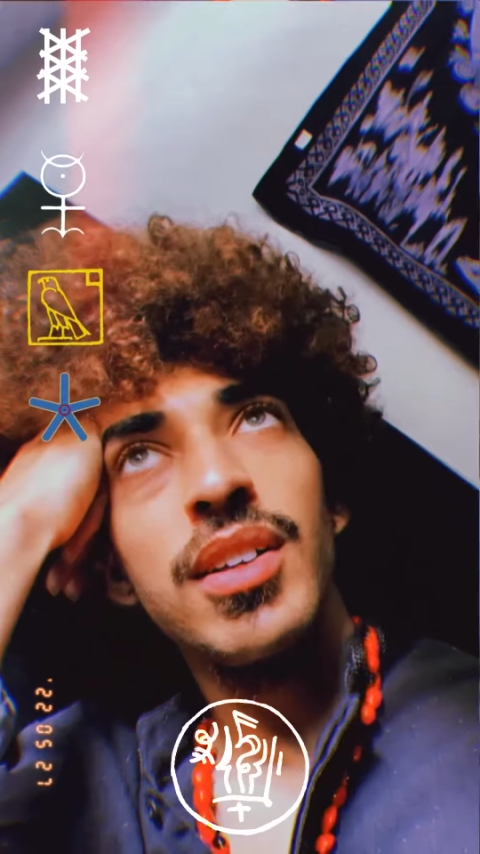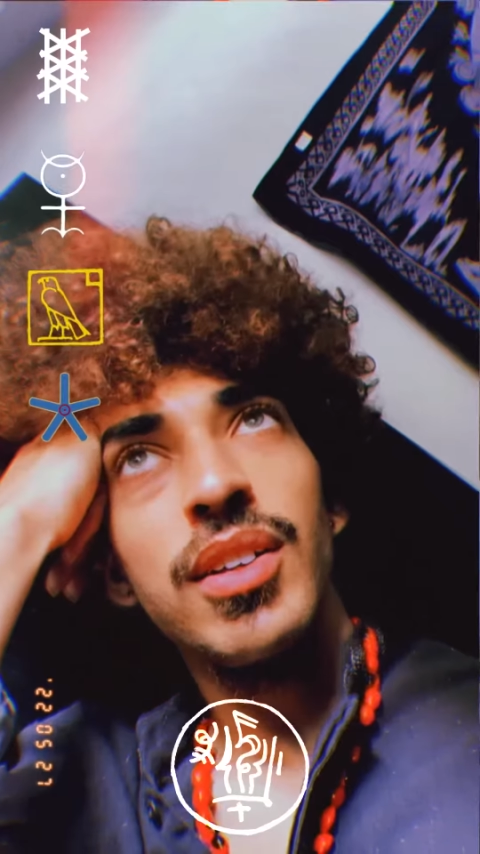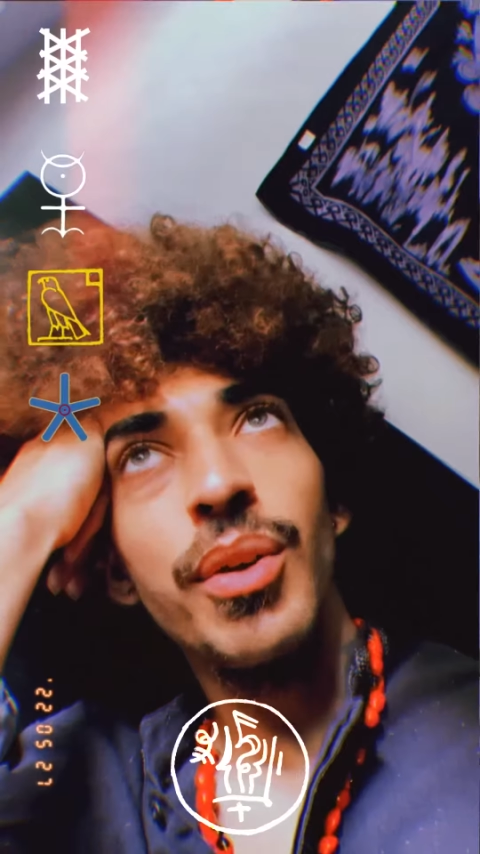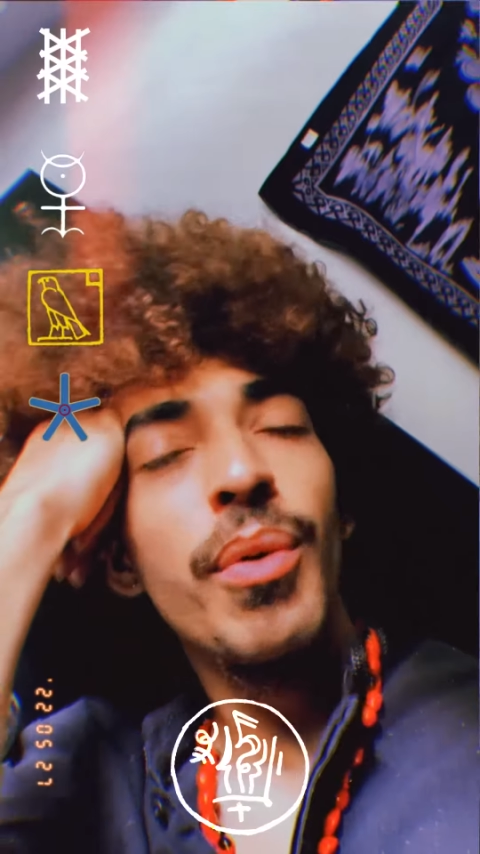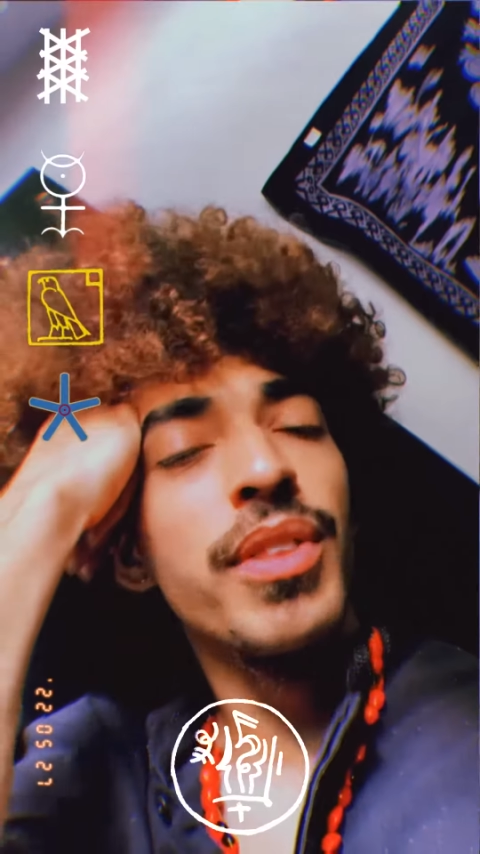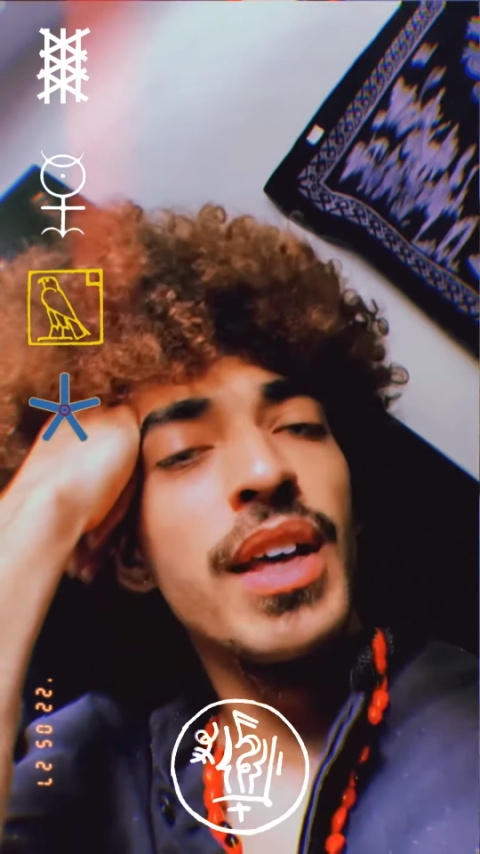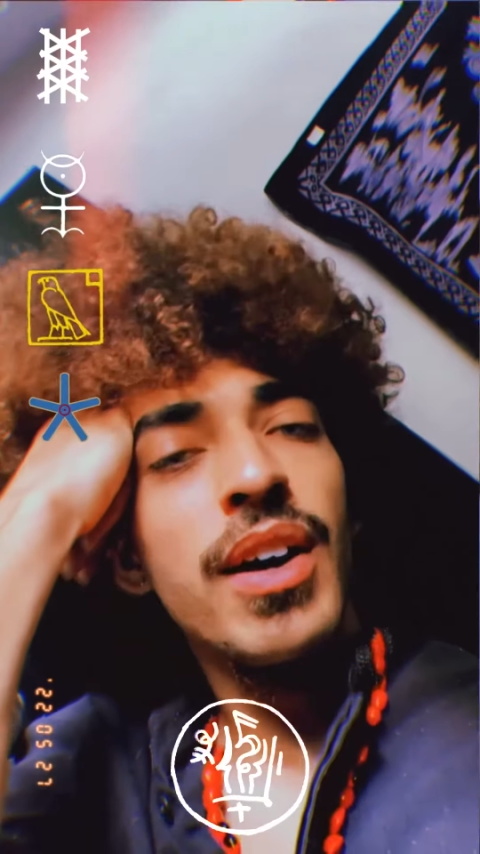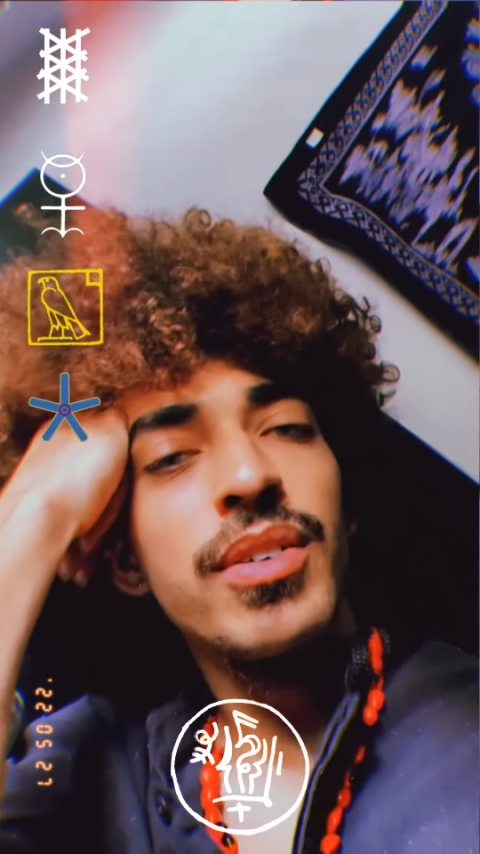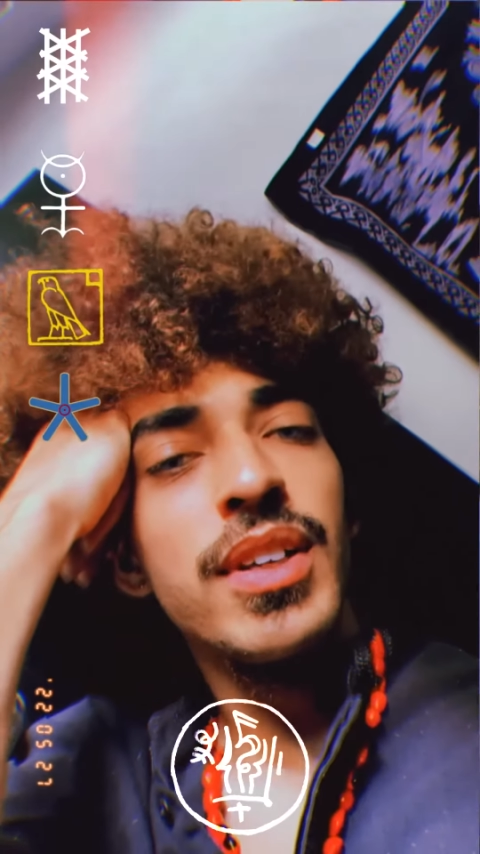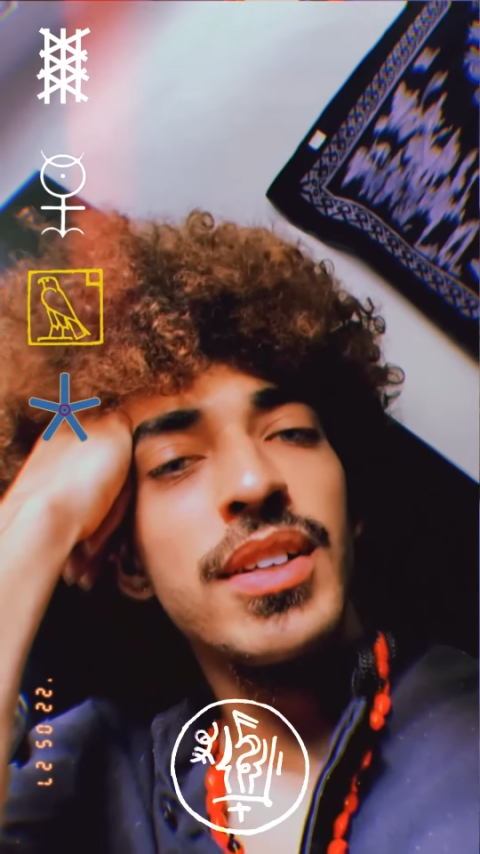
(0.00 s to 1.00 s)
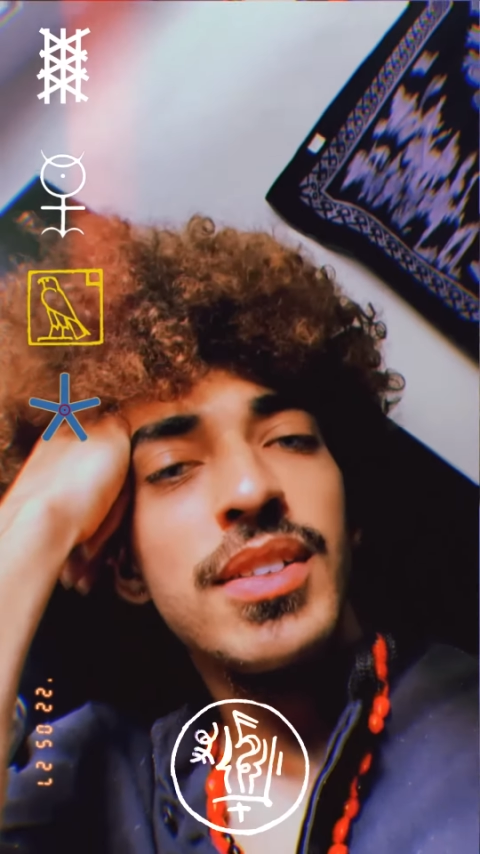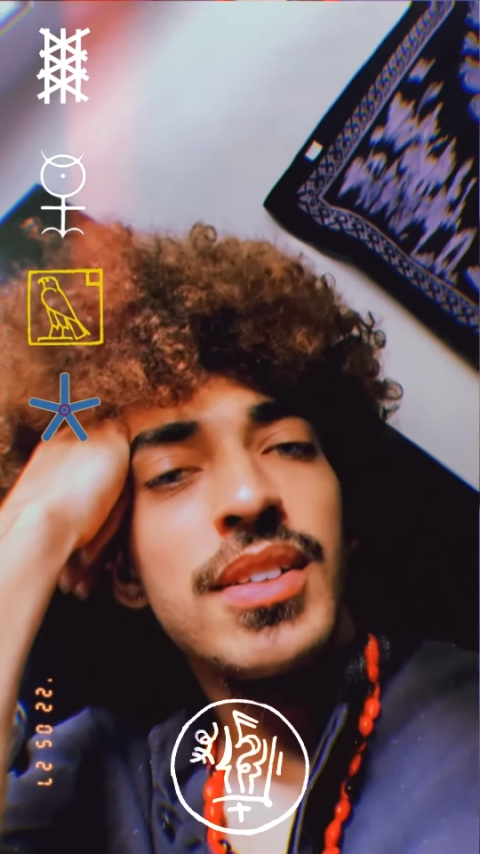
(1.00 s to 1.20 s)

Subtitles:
look without and